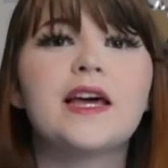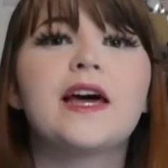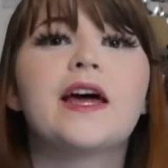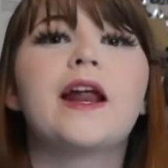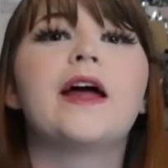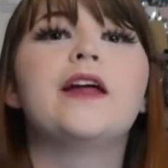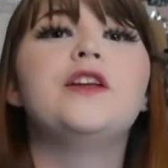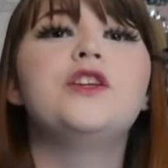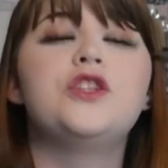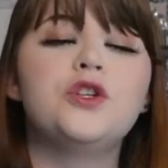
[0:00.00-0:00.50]
and
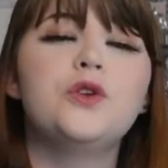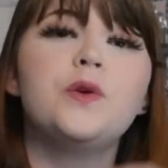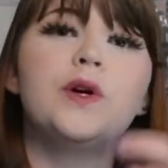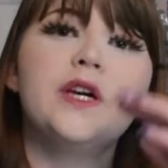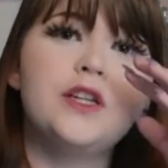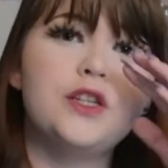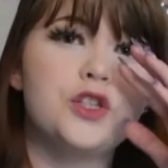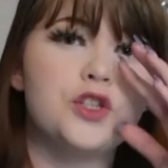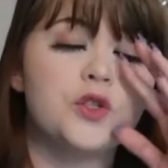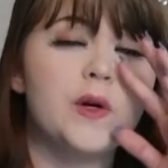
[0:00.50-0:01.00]
I do
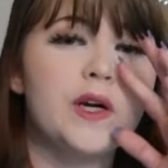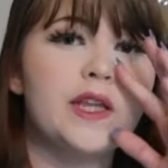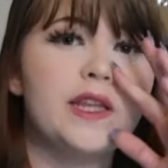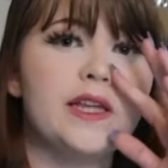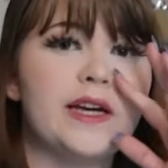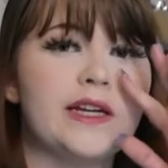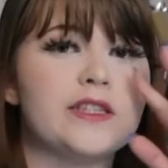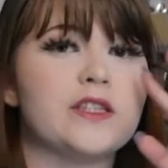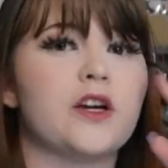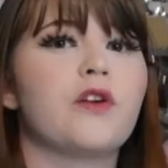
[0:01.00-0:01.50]
enjoy
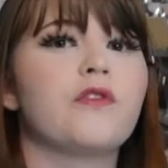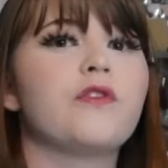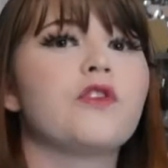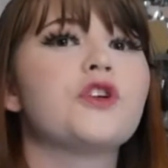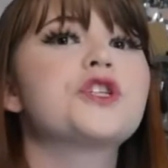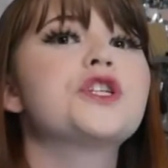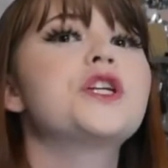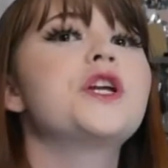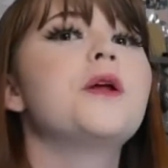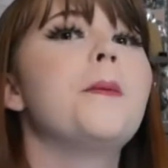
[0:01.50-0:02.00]
the SR
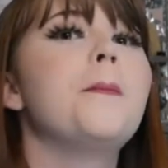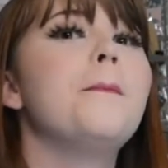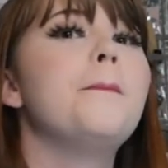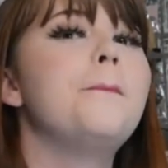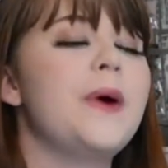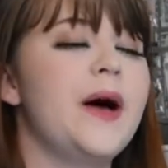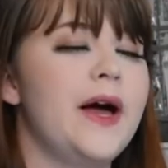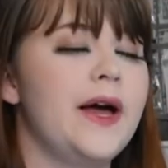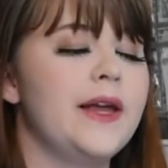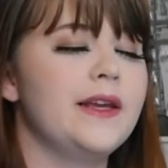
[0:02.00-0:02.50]
version,
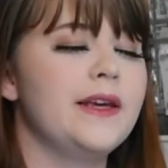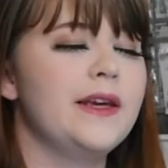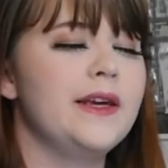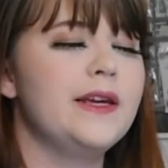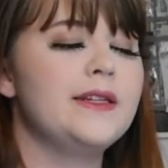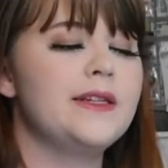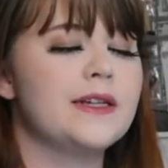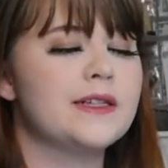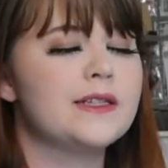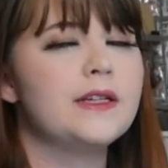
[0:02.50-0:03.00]
but
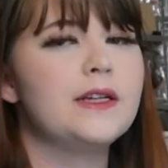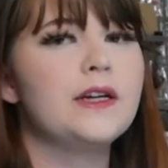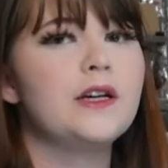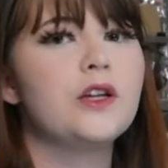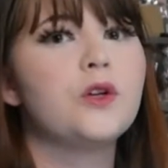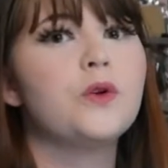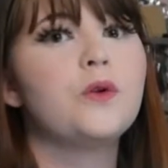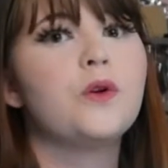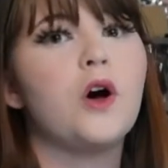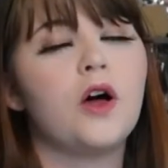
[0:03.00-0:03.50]
it doesn't
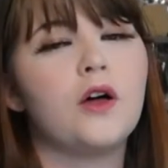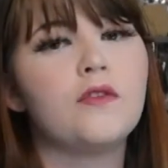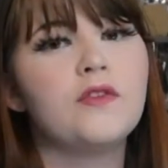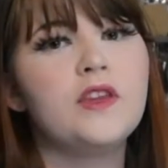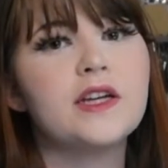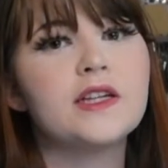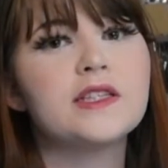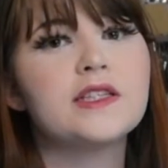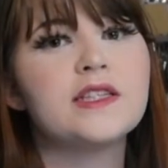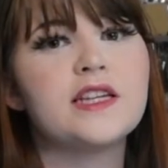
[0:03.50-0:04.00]
include all
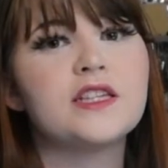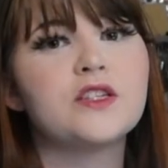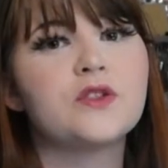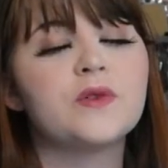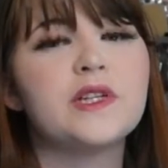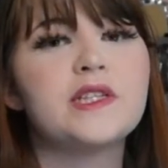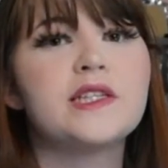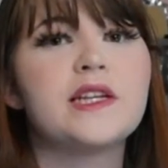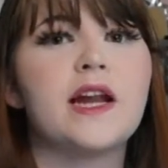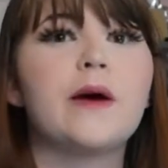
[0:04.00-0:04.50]
the
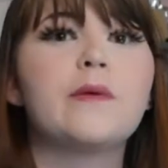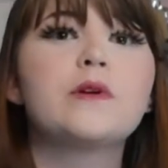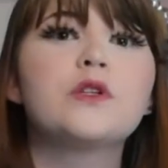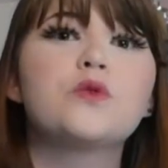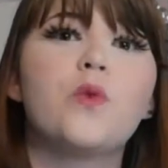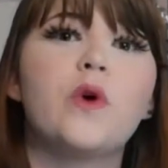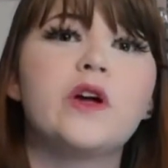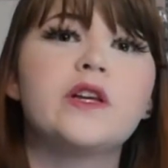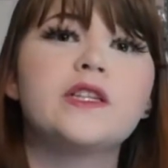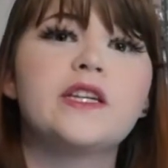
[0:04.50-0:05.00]
accessories that I was
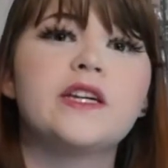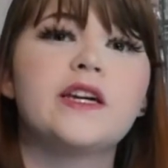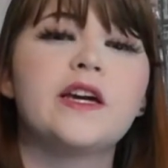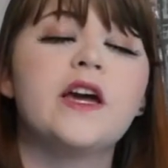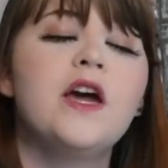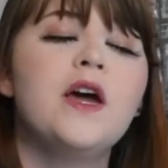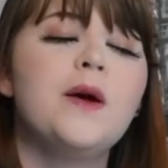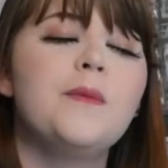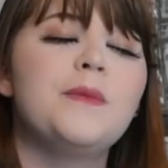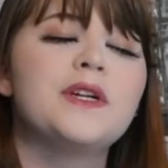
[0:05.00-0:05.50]
wanting
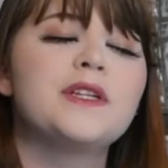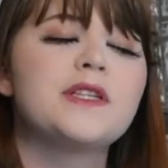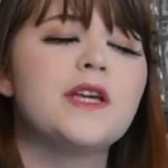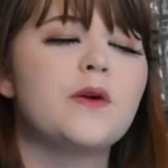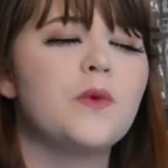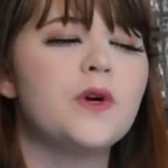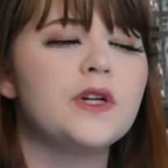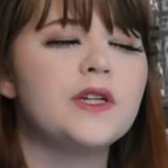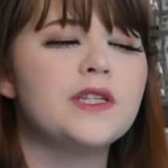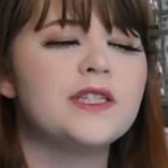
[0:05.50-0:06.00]
because I
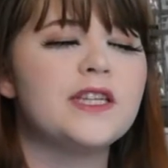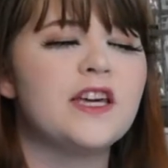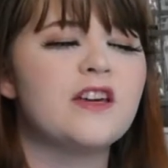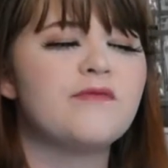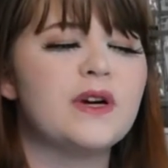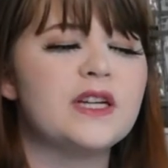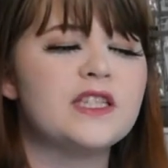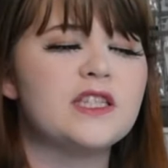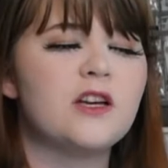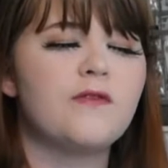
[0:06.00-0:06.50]
wanted to save
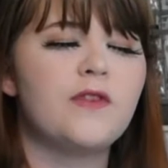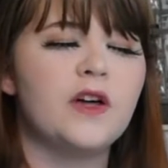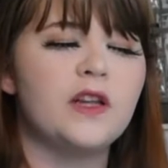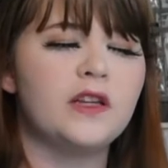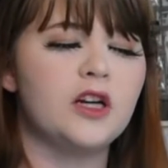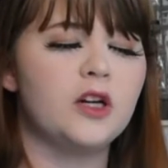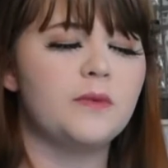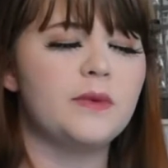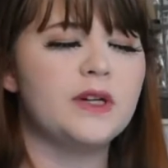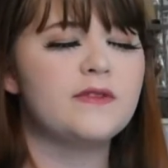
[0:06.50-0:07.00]
myself a
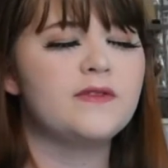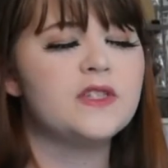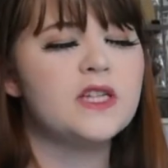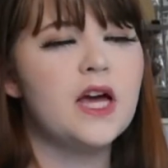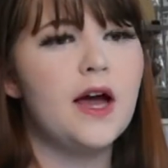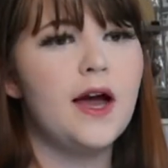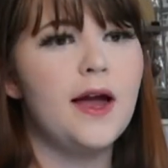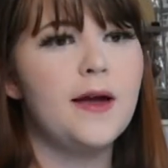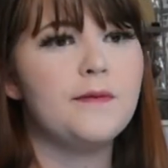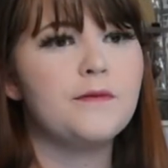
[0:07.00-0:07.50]
little bit of
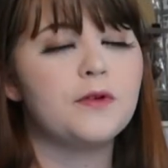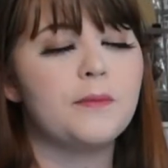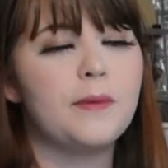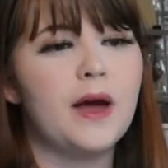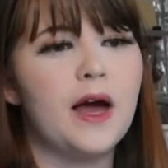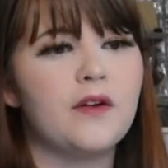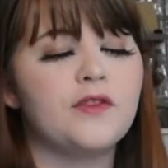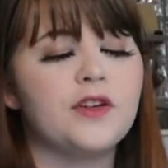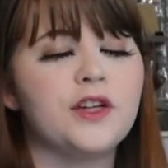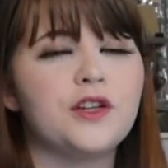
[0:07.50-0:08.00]
time from
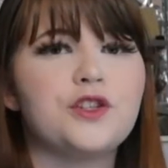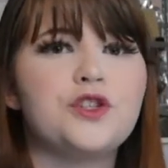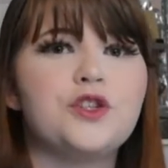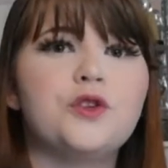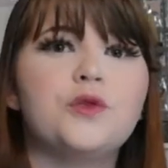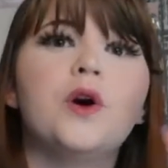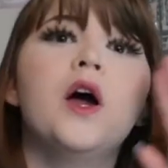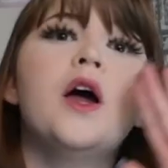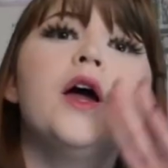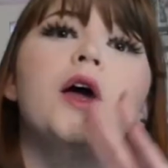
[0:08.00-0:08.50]
having to